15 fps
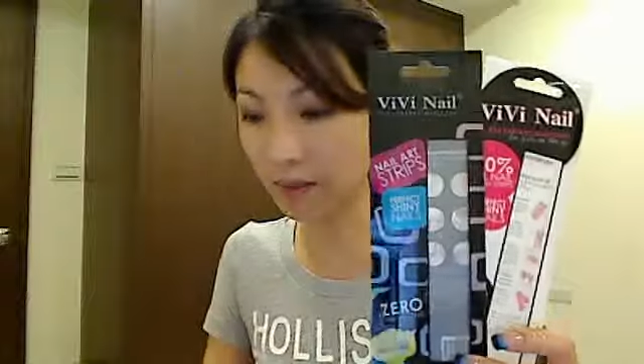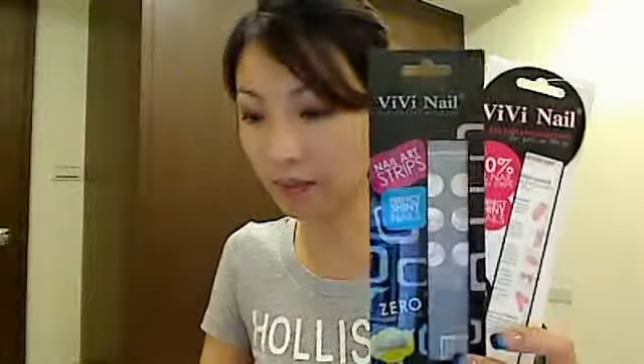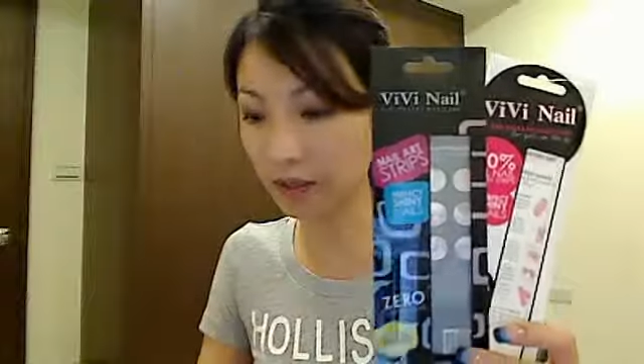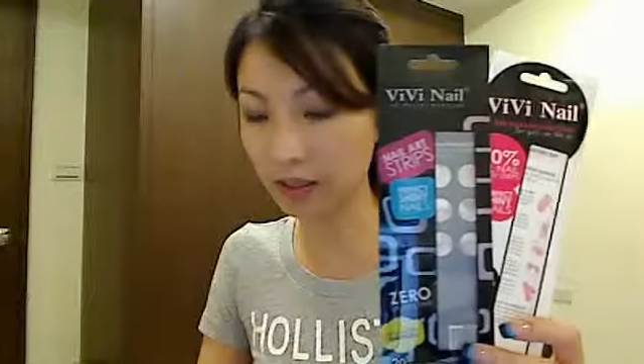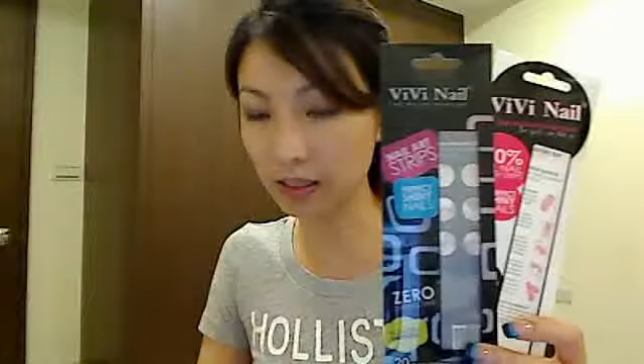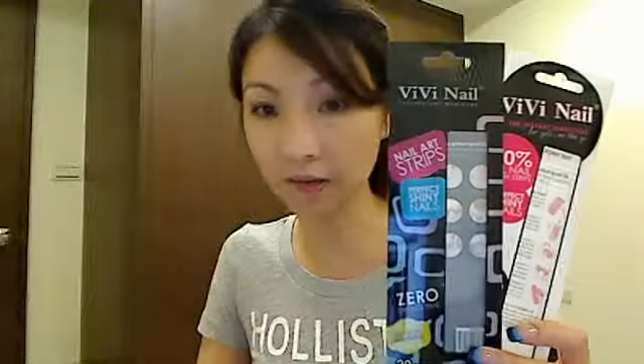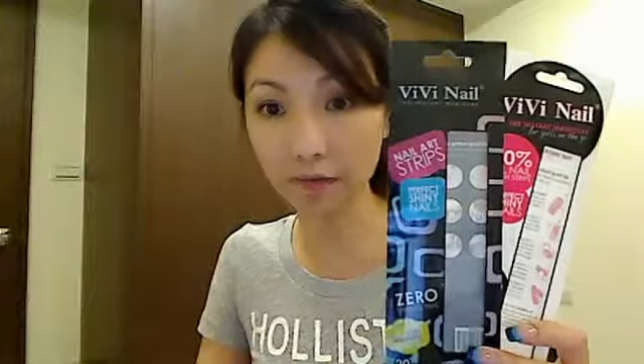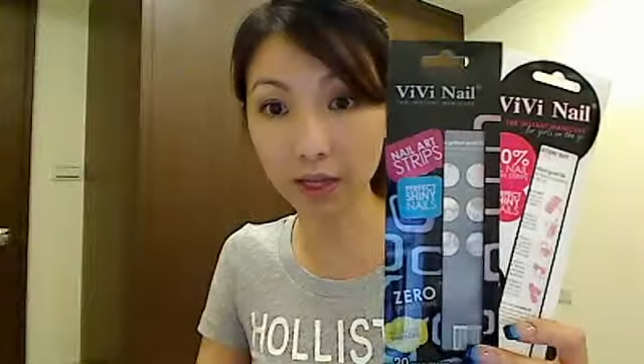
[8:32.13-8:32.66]
The
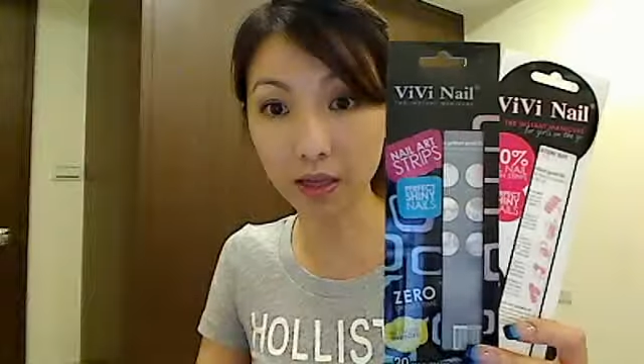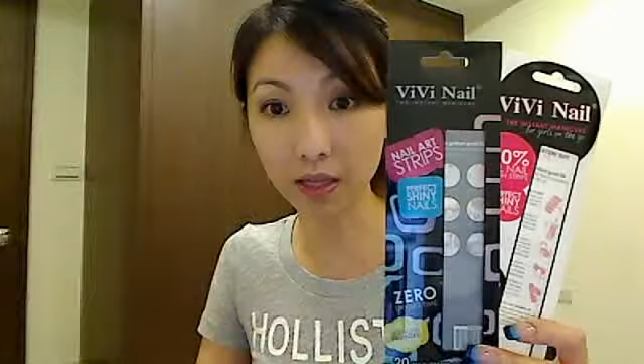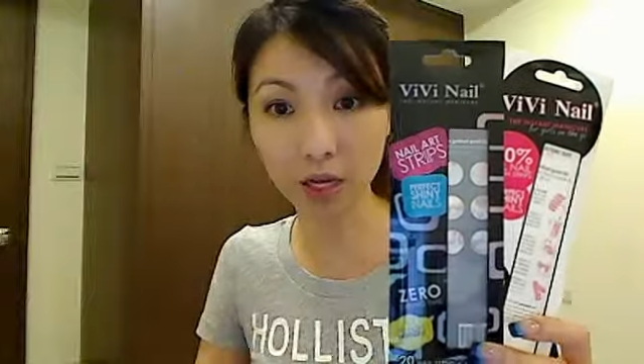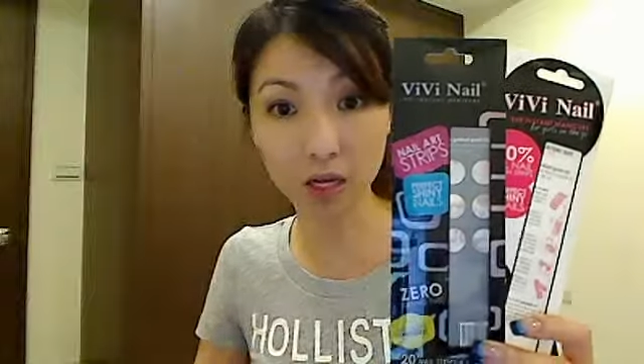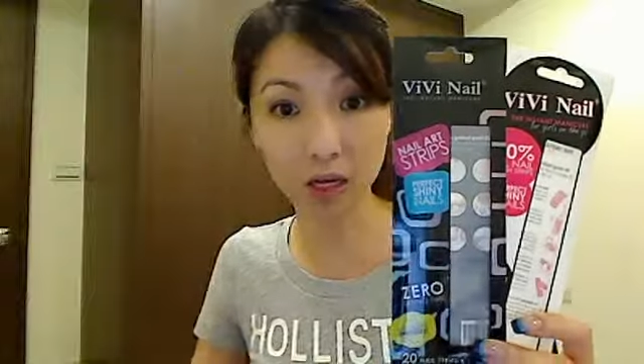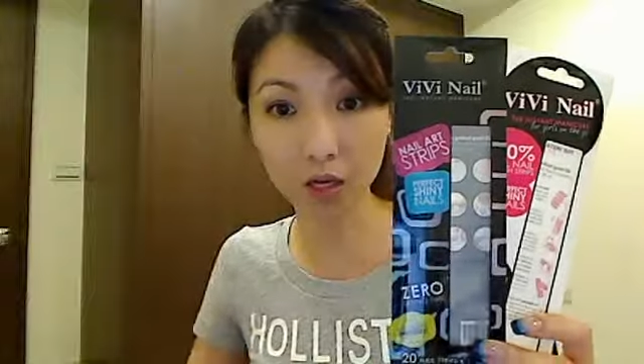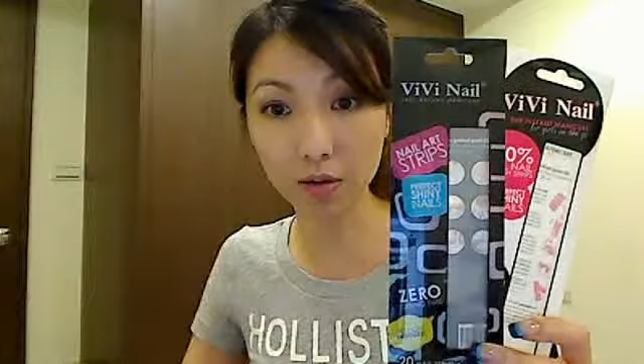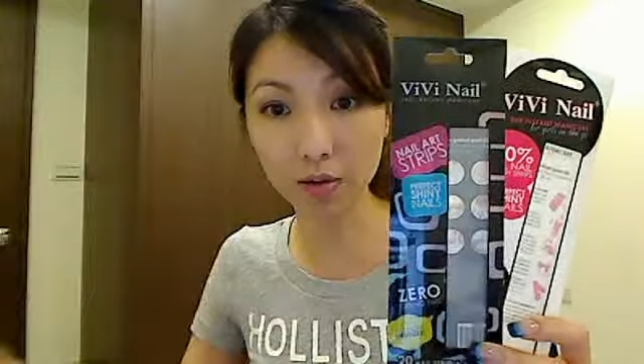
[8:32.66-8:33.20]
stuff that they
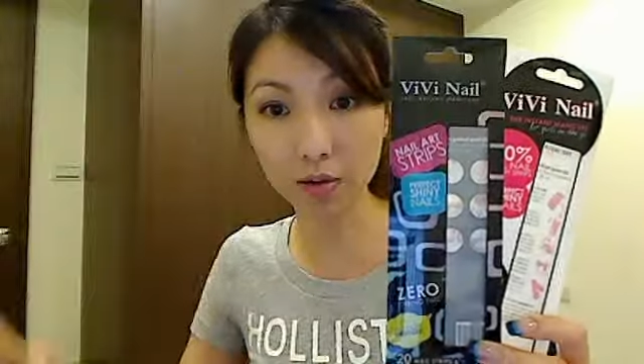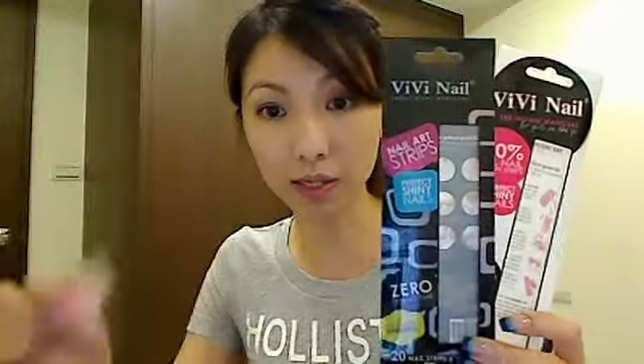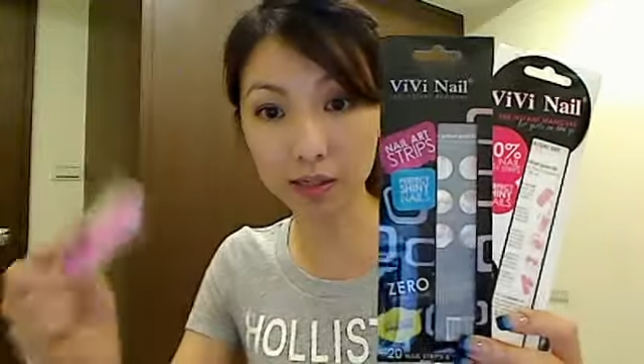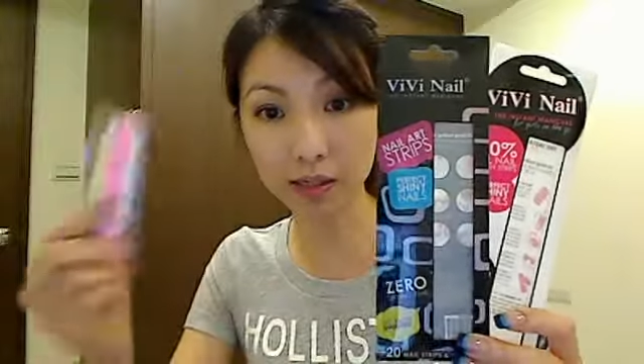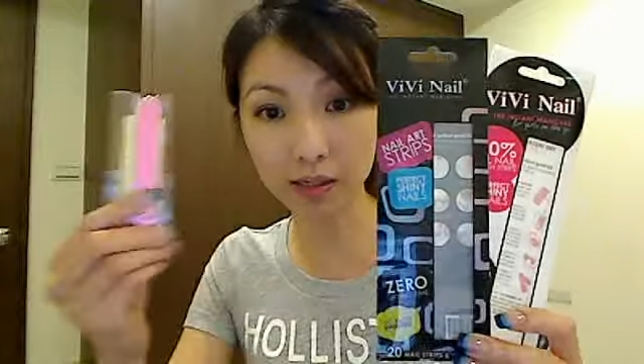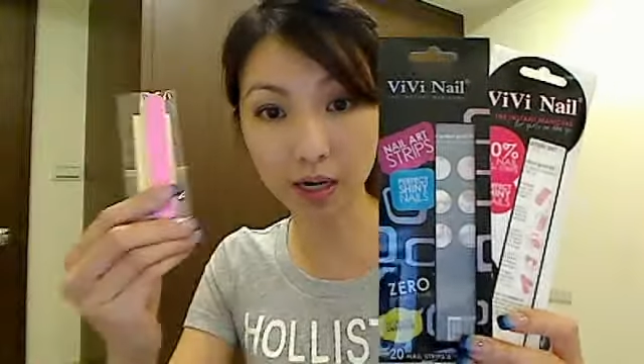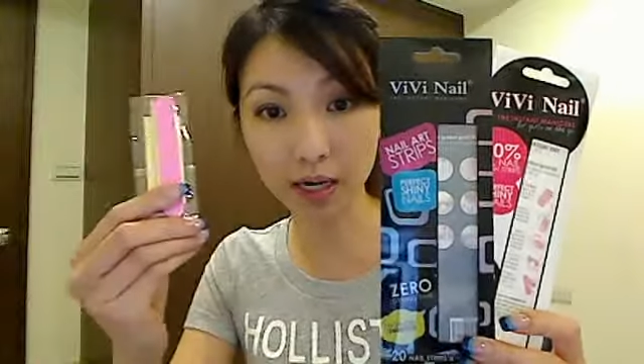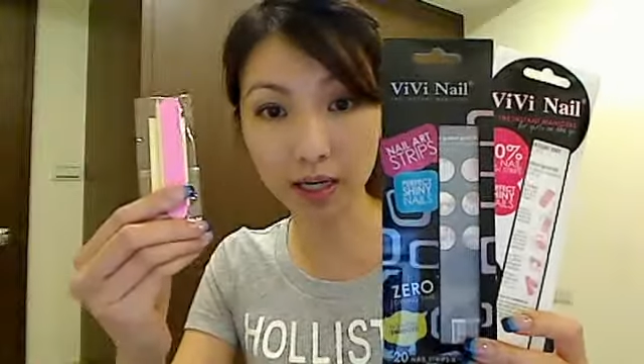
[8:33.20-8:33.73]
include
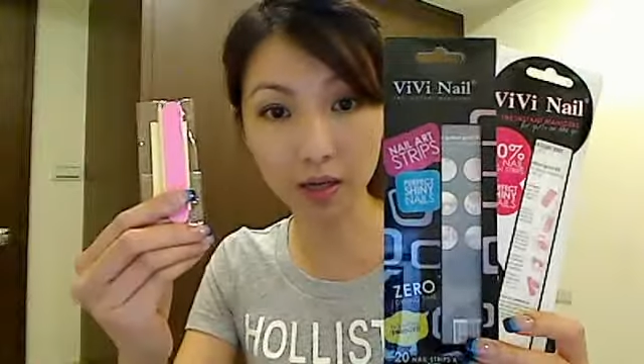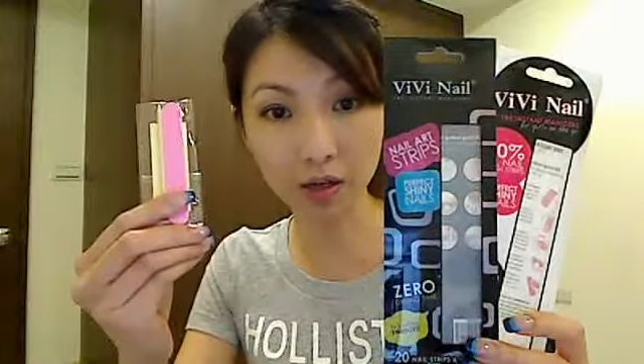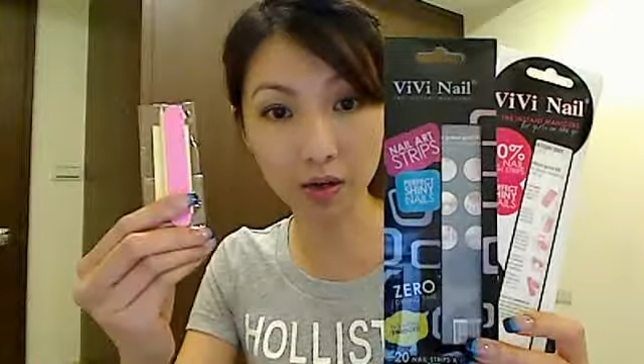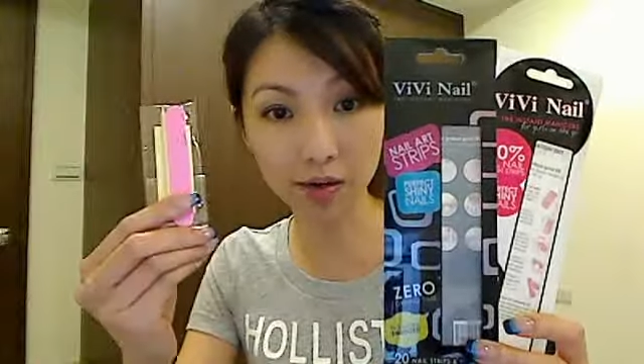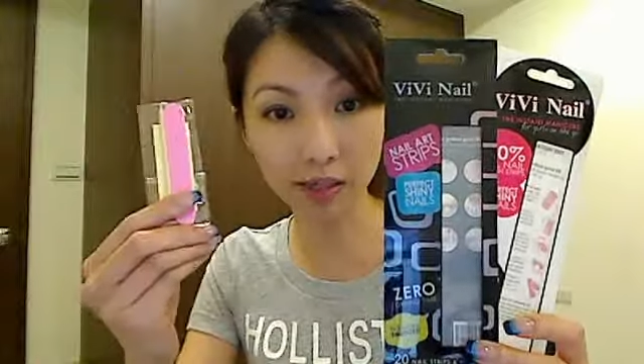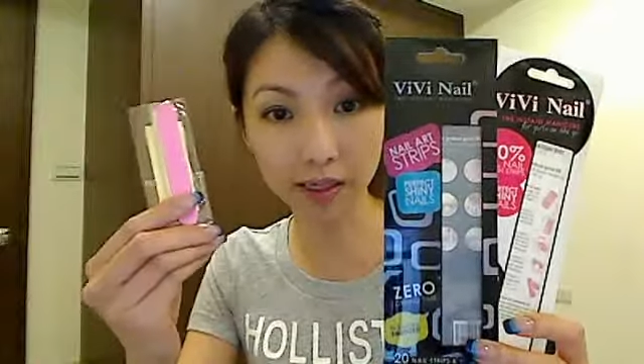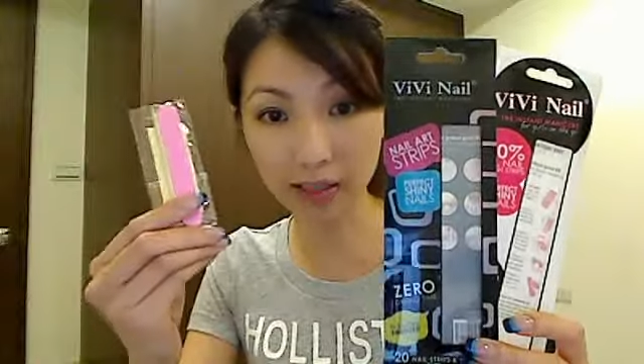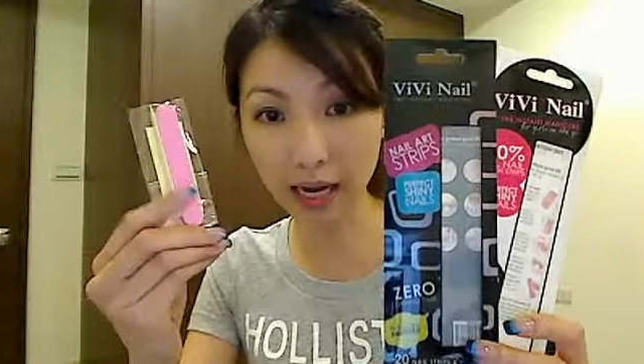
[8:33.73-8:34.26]
inside it
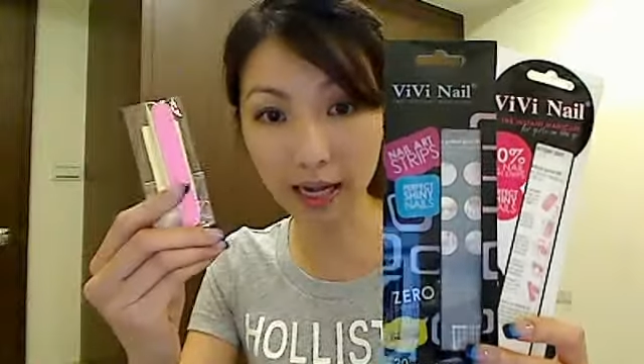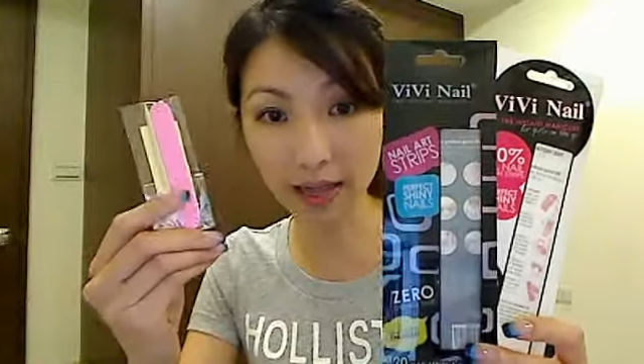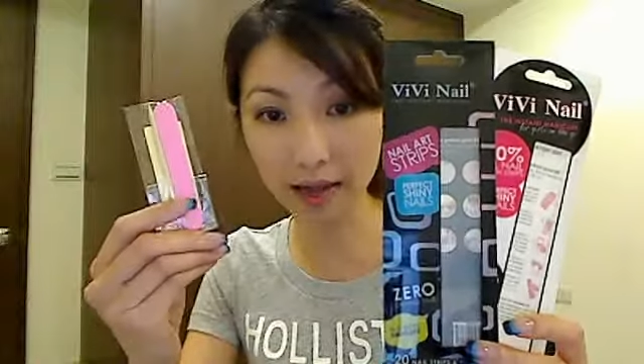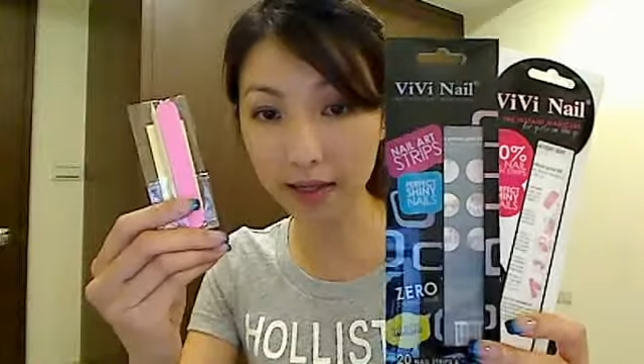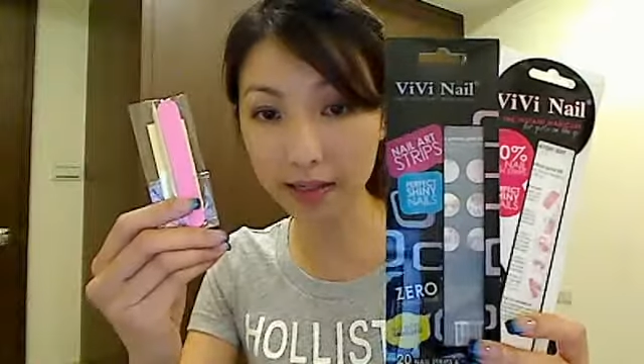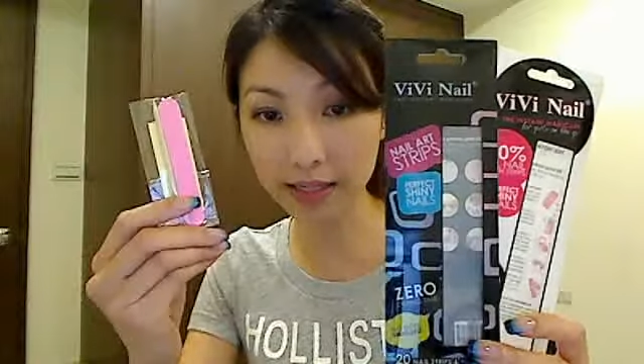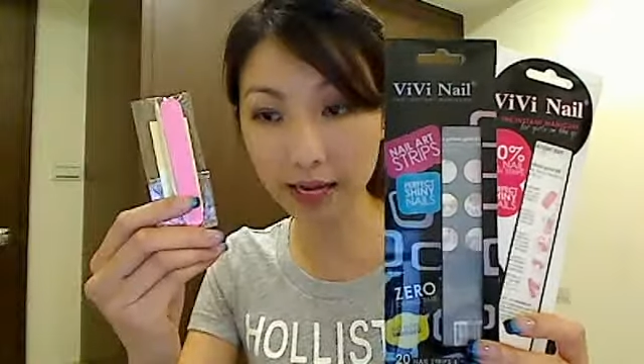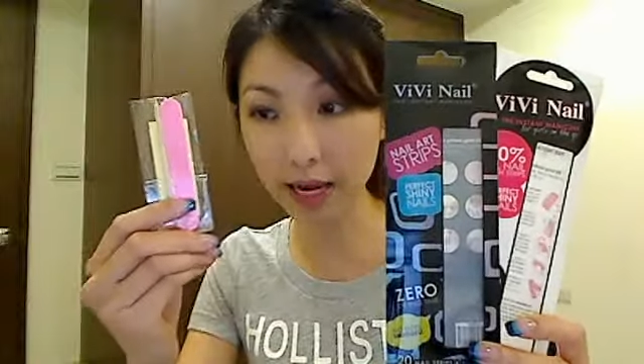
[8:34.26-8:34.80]
looks exactly
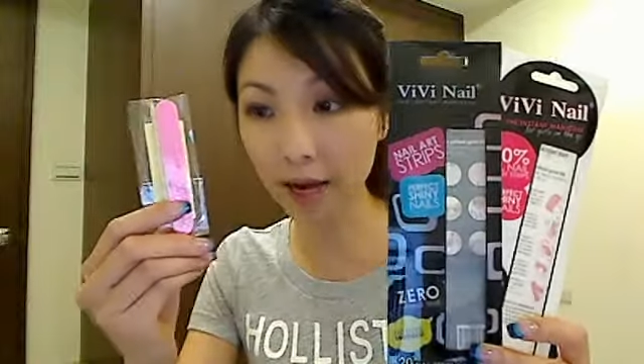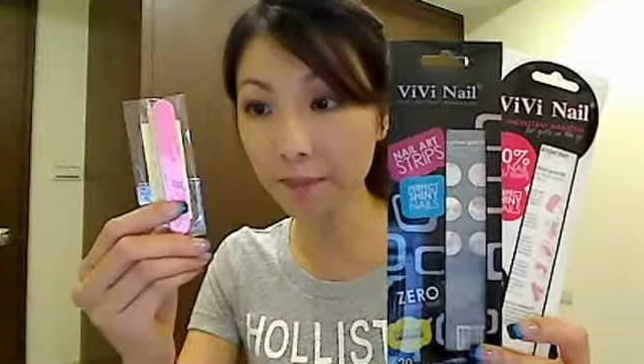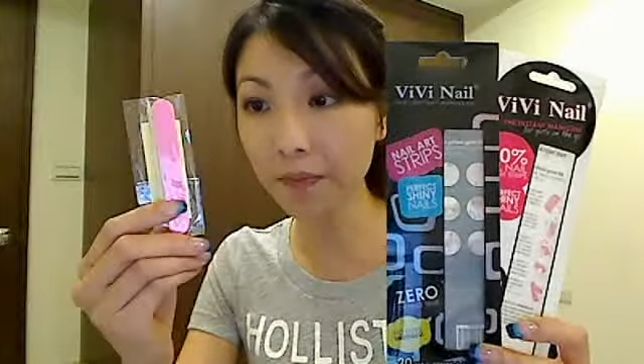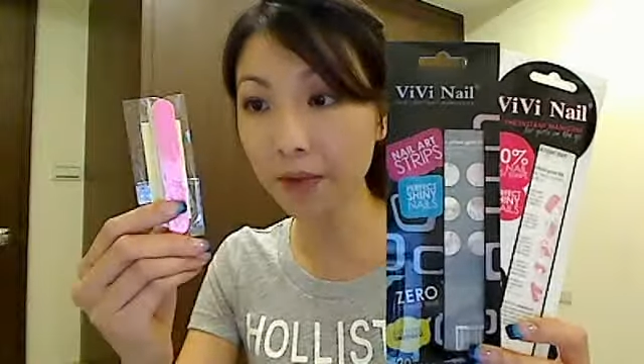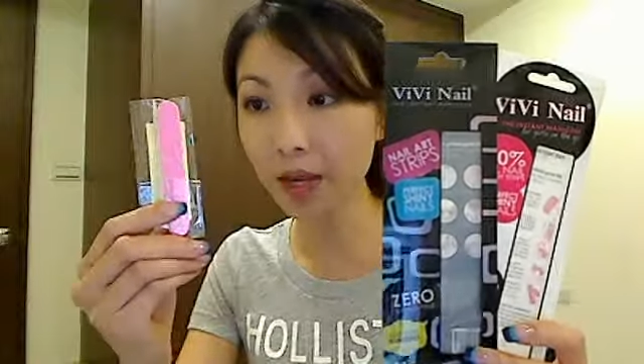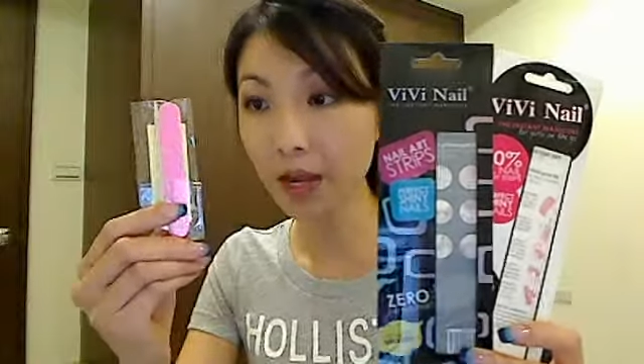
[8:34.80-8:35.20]
the same,